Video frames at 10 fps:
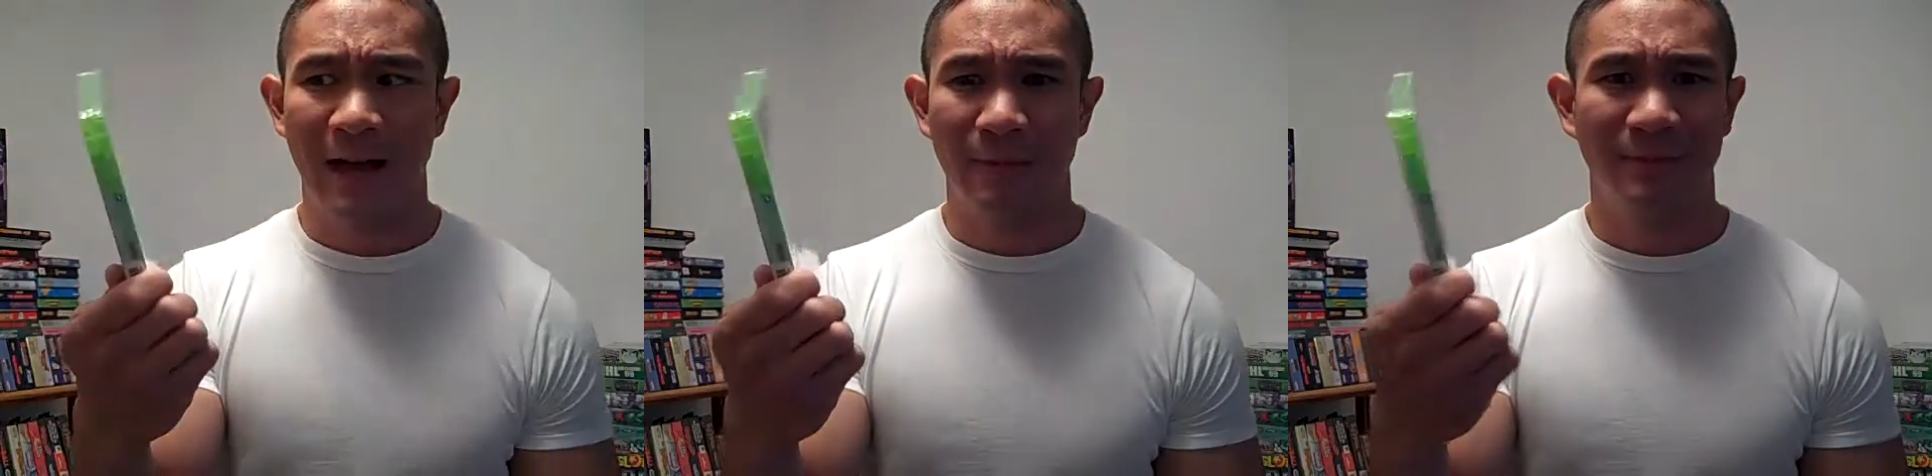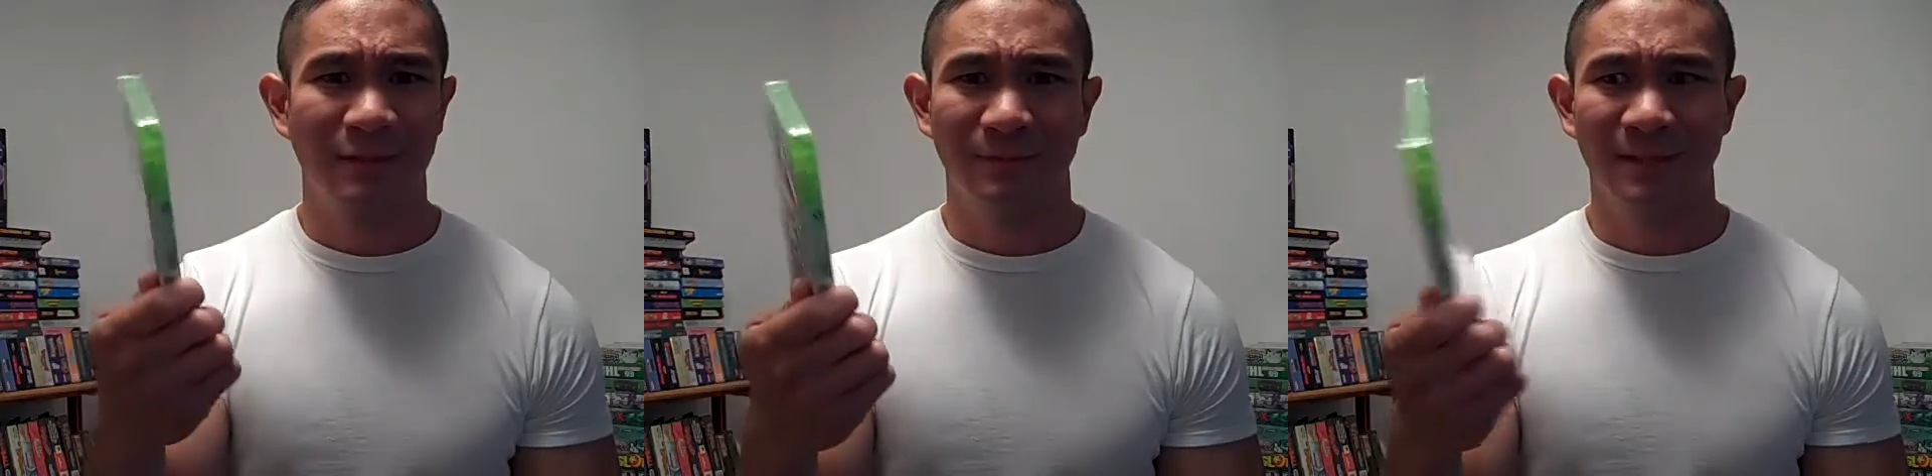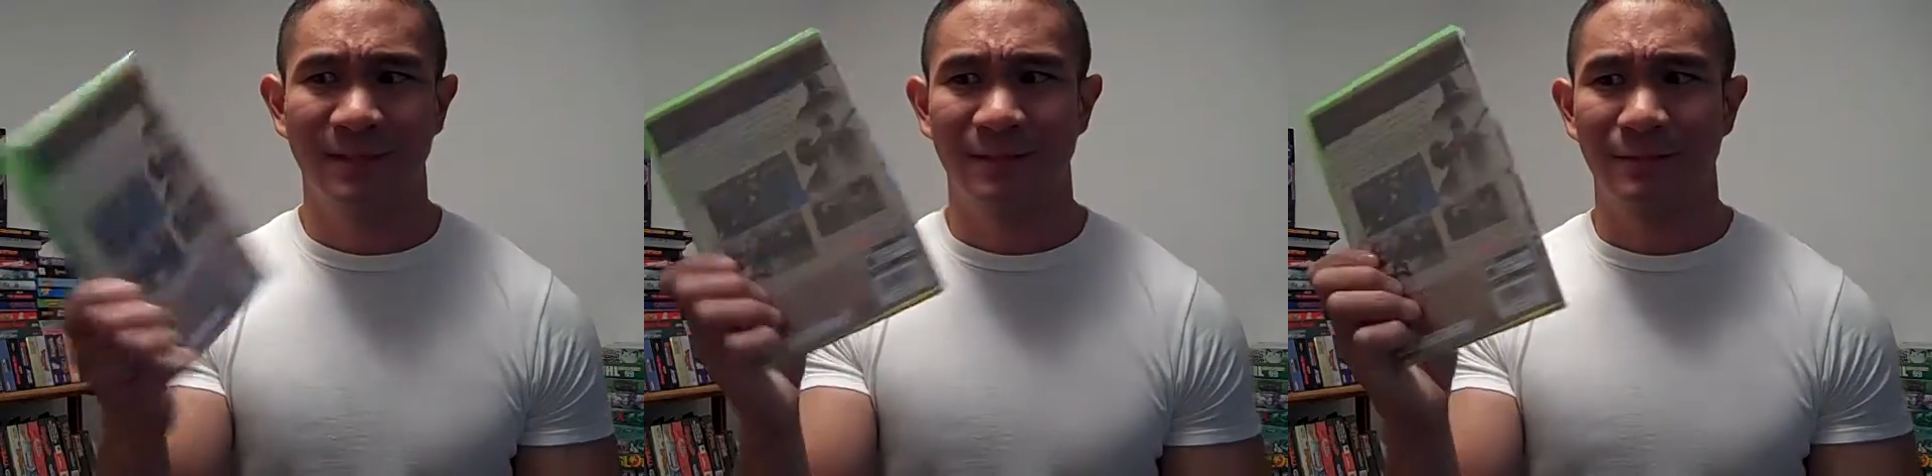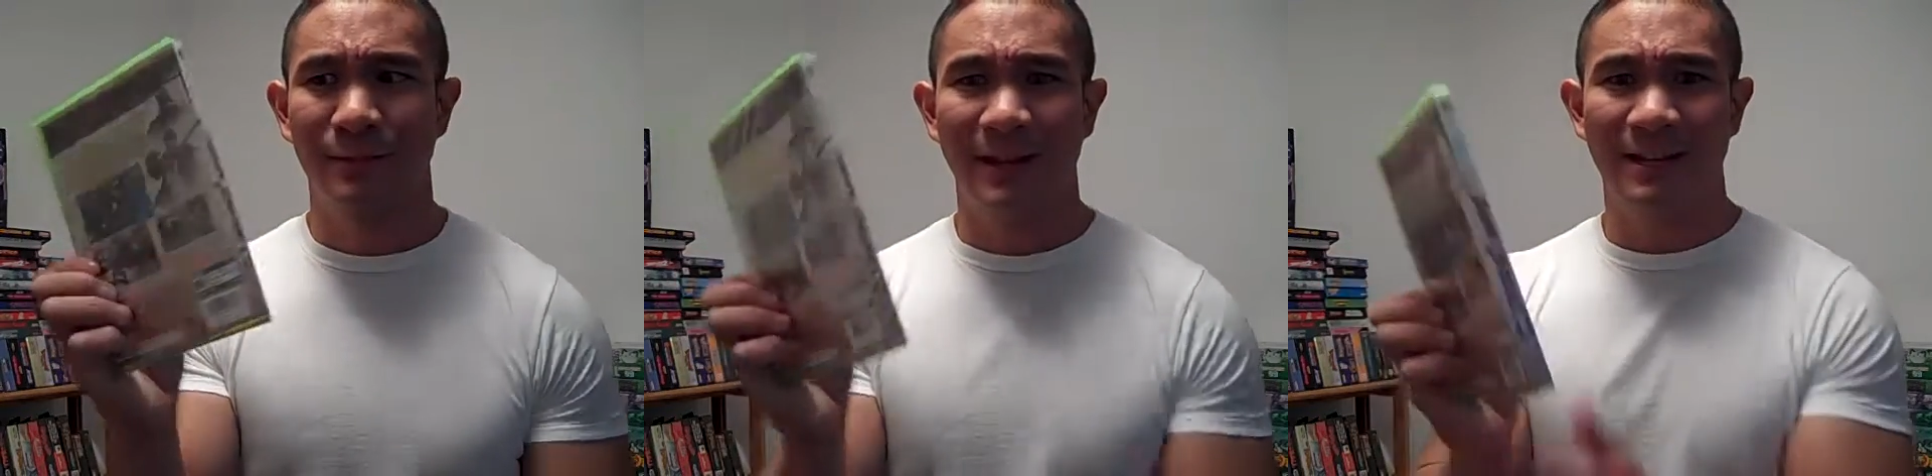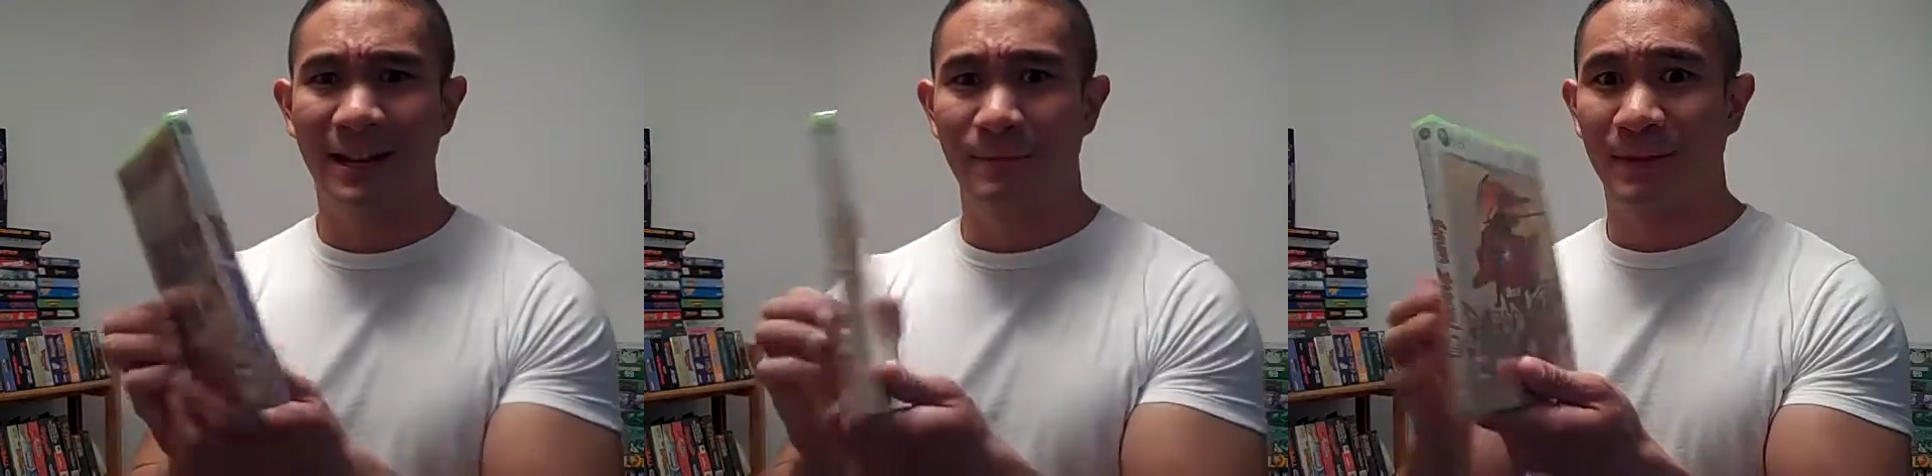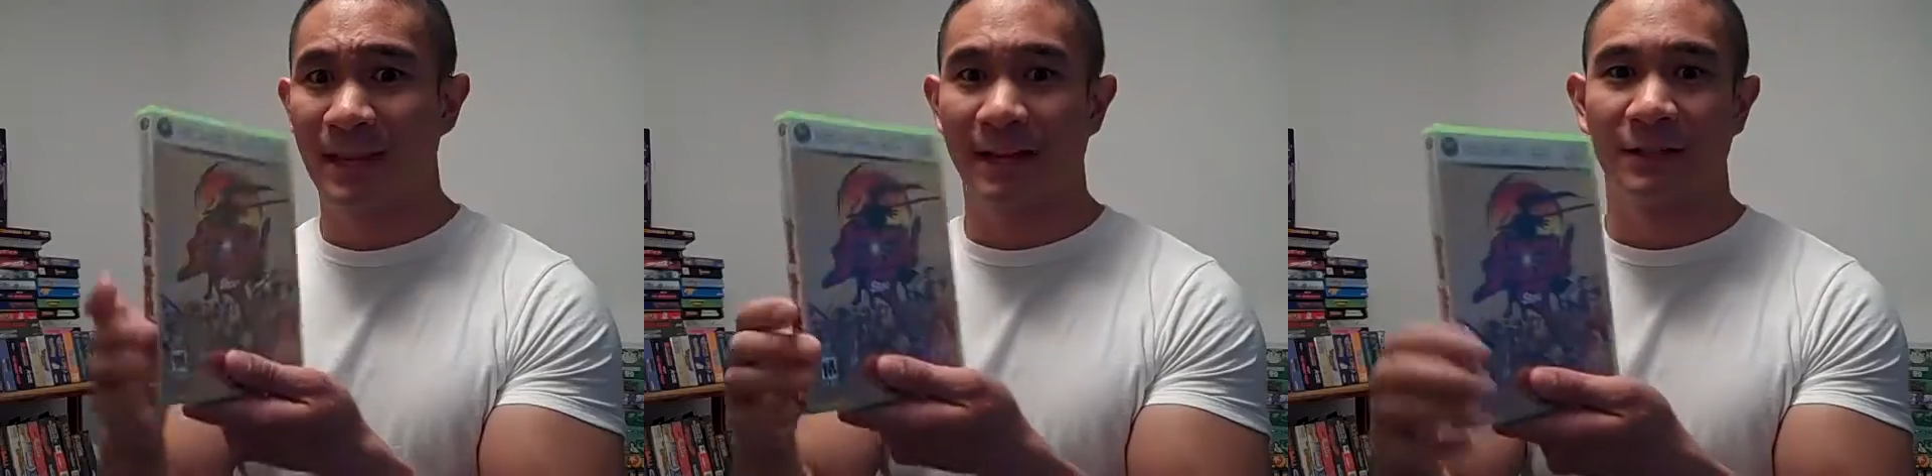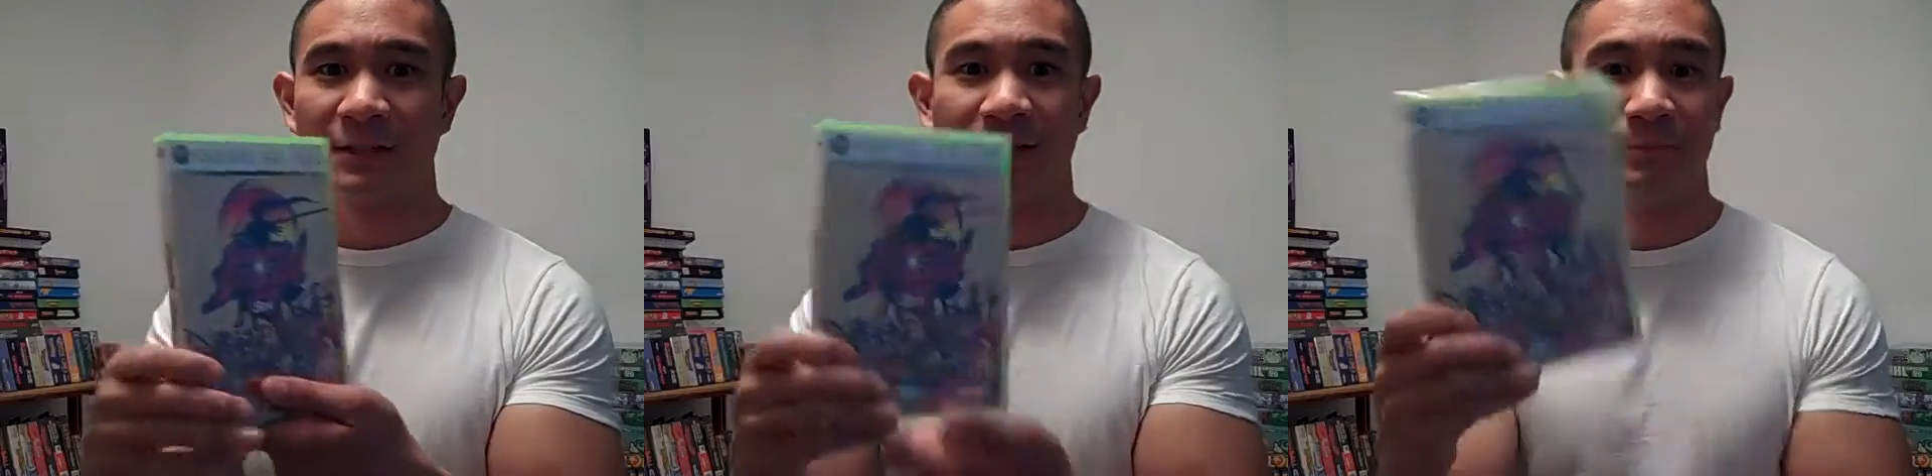I'm assuming this might not be
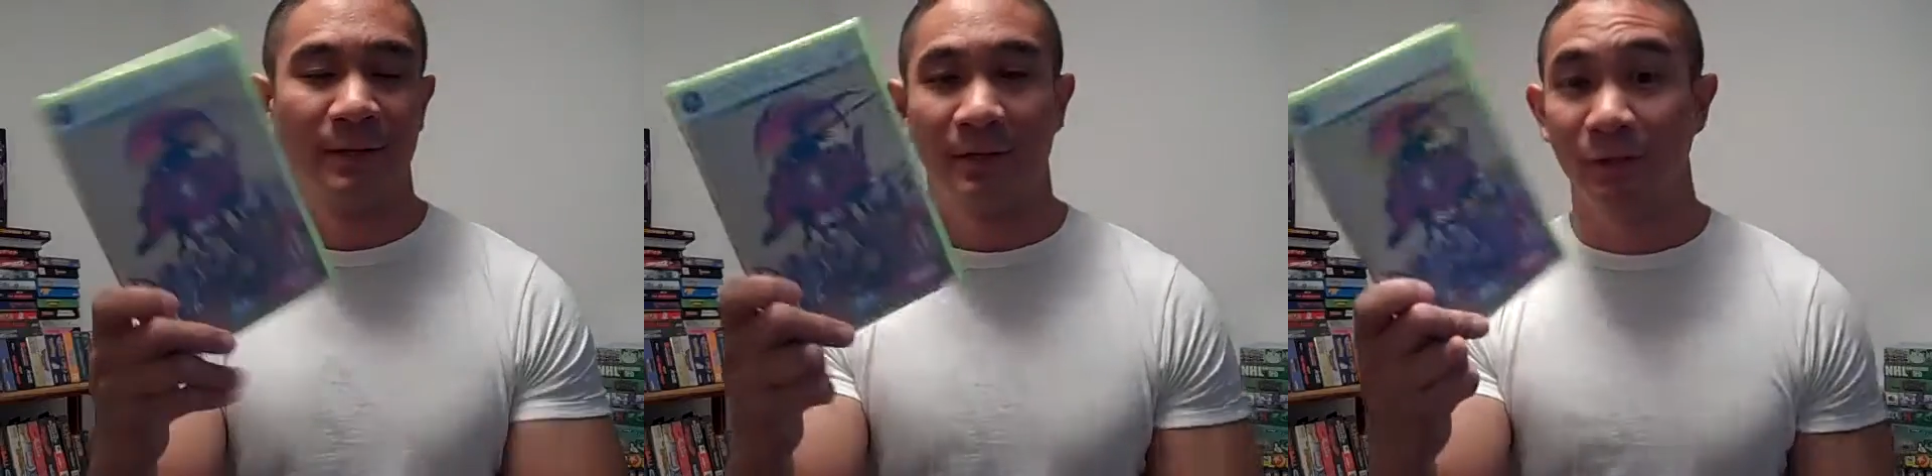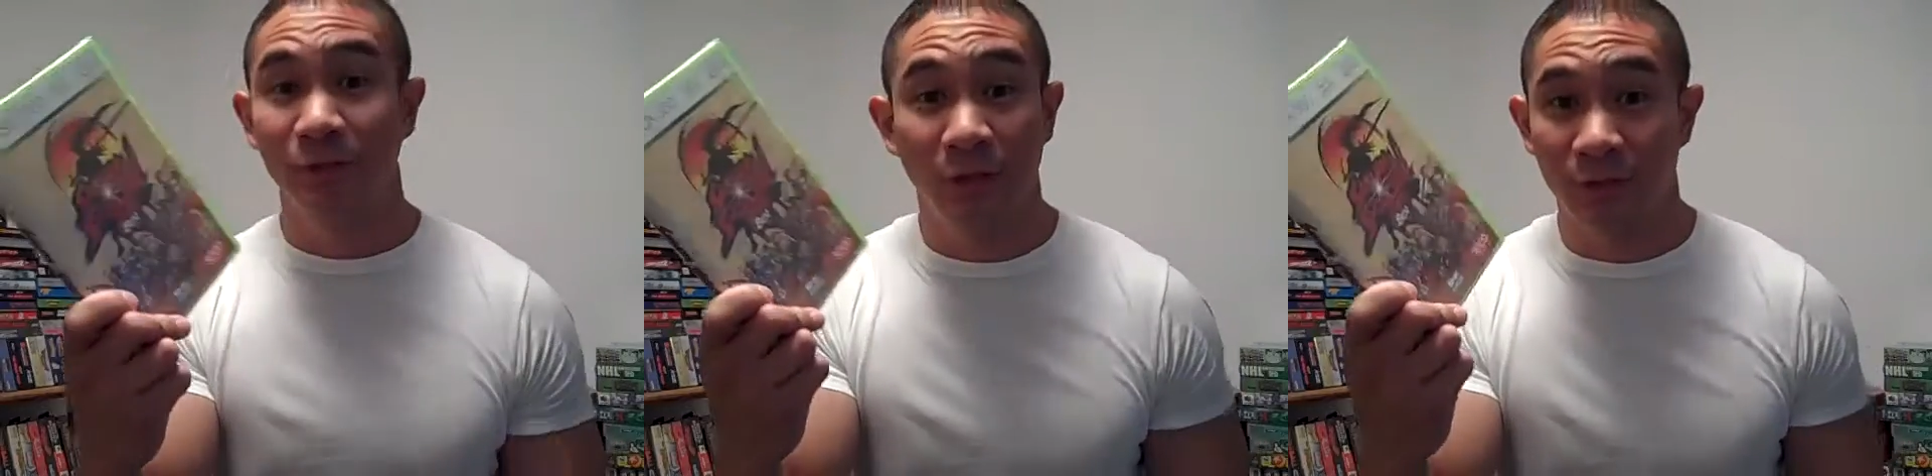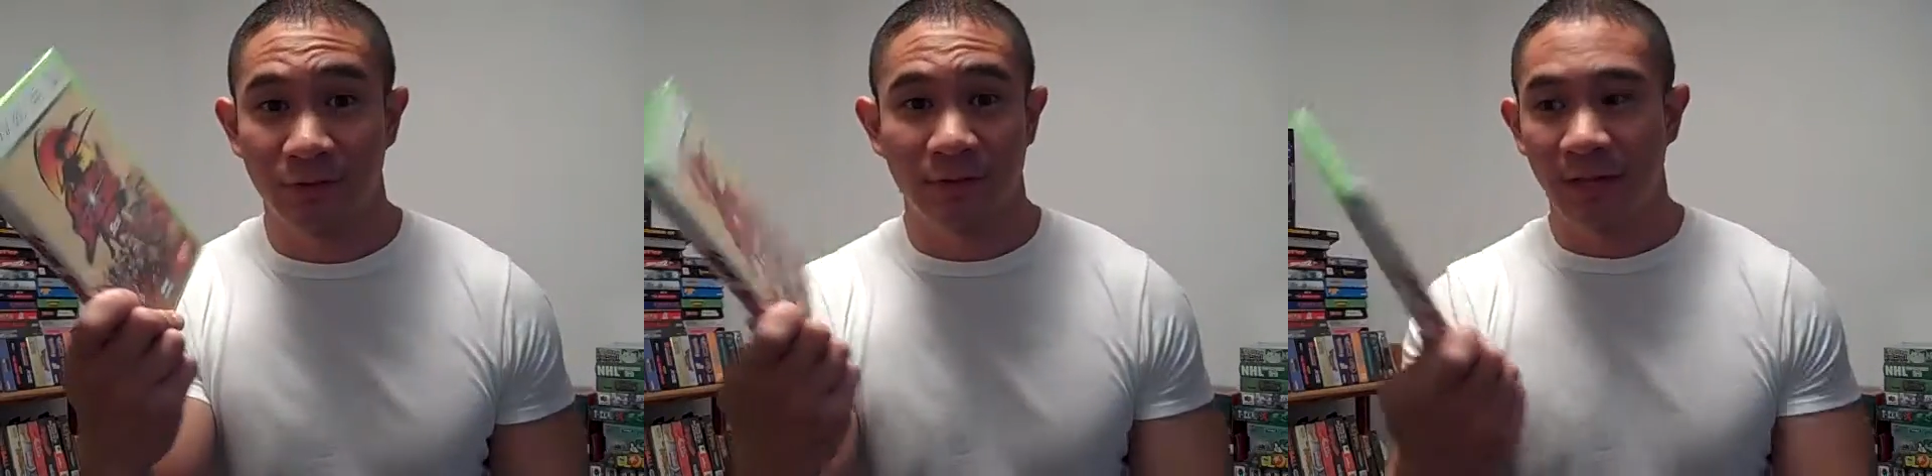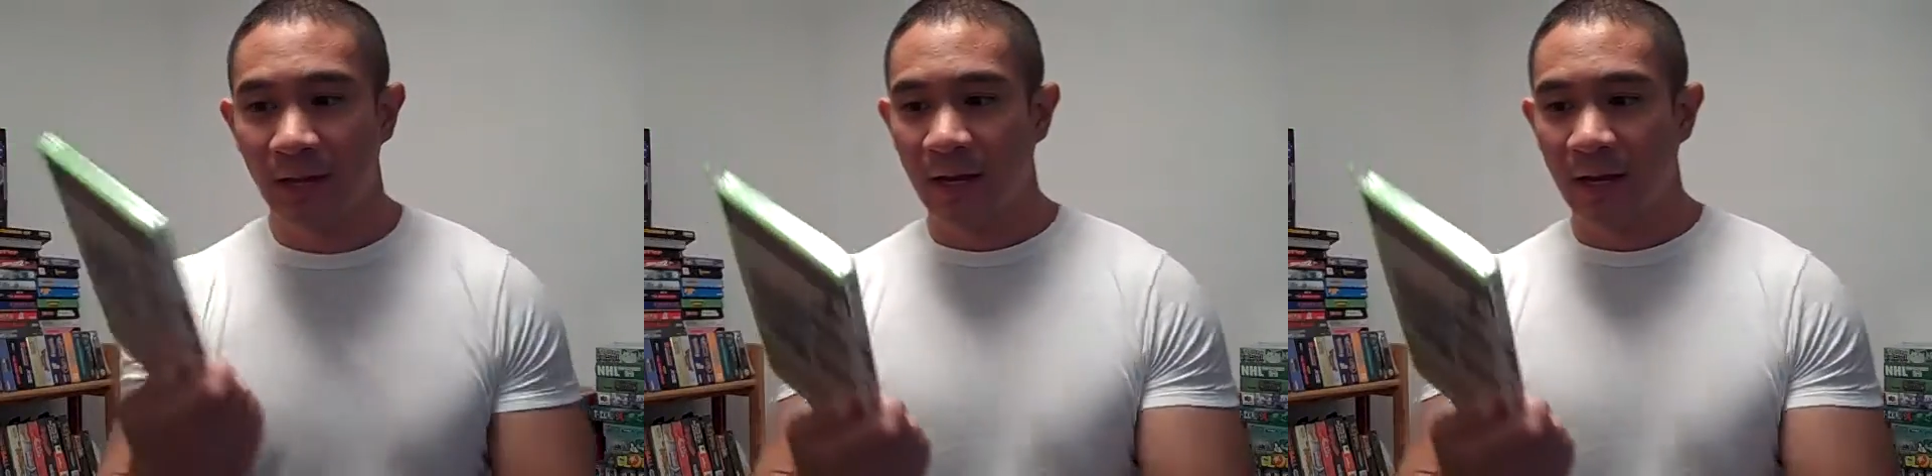that good, but who knows.